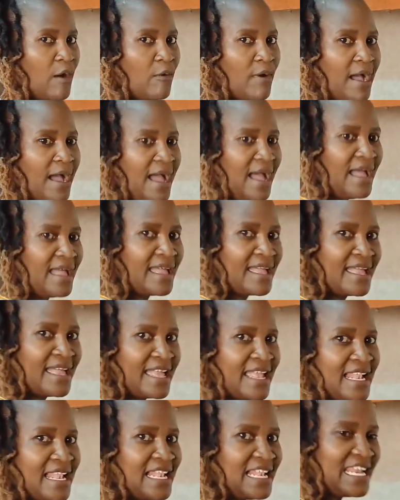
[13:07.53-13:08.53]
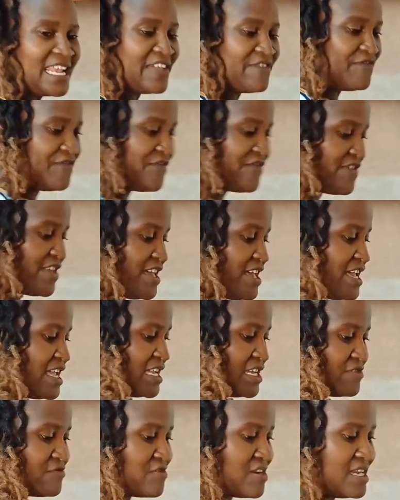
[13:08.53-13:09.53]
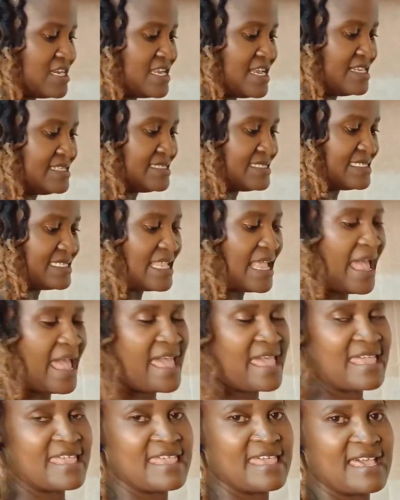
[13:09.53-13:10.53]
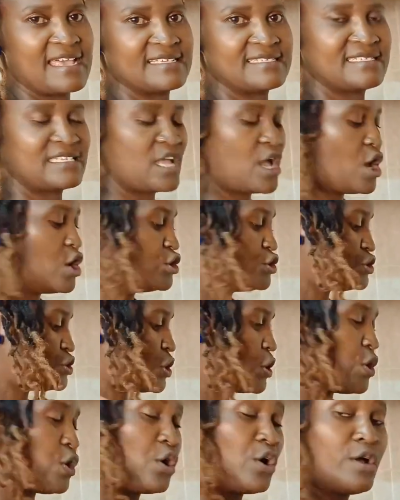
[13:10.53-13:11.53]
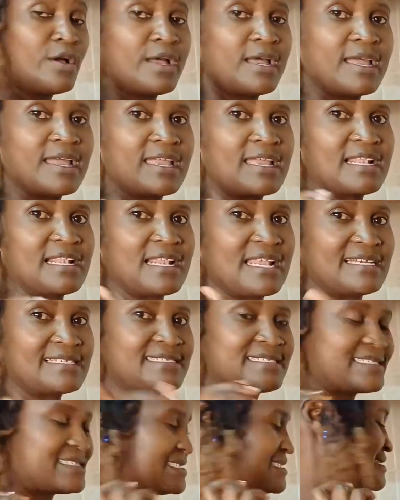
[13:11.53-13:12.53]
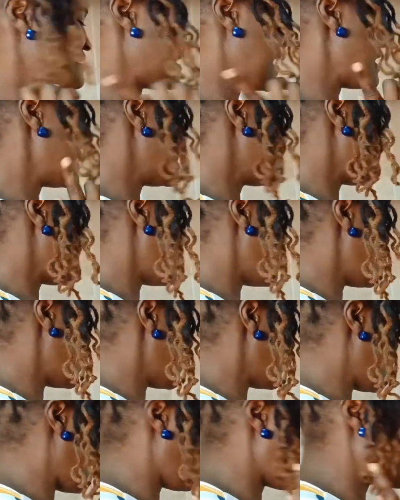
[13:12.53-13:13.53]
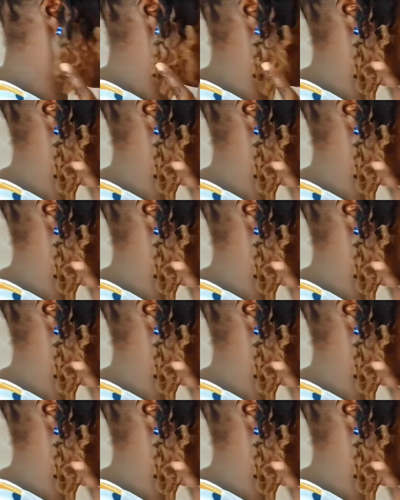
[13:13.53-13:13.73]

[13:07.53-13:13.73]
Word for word: our leafy ingredients. Yes, so let's start with our